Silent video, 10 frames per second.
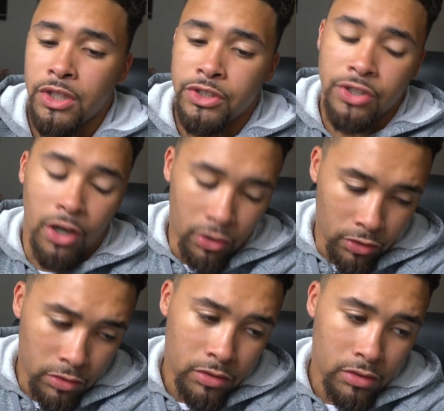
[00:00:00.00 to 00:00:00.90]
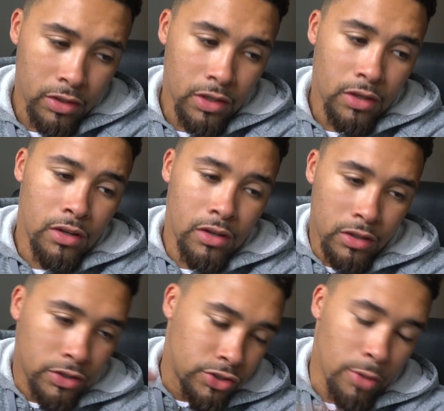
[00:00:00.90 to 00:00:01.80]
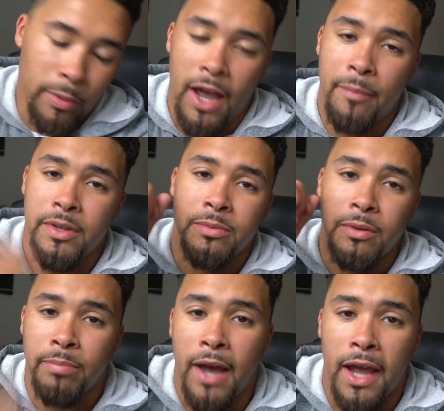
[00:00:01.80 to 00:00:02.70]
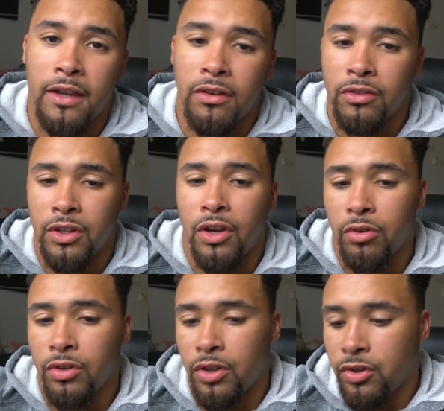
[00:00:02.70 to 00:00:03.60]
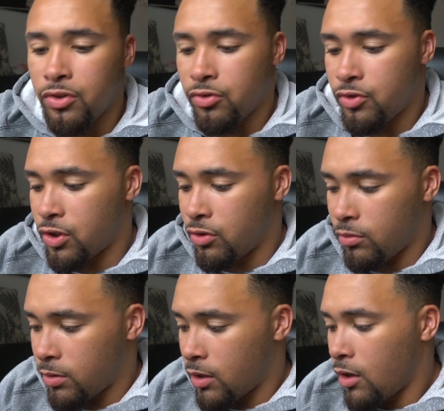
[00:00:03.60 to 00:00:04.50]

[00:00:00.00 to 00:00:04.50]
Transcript: So, super happy to be back on the old YouTube.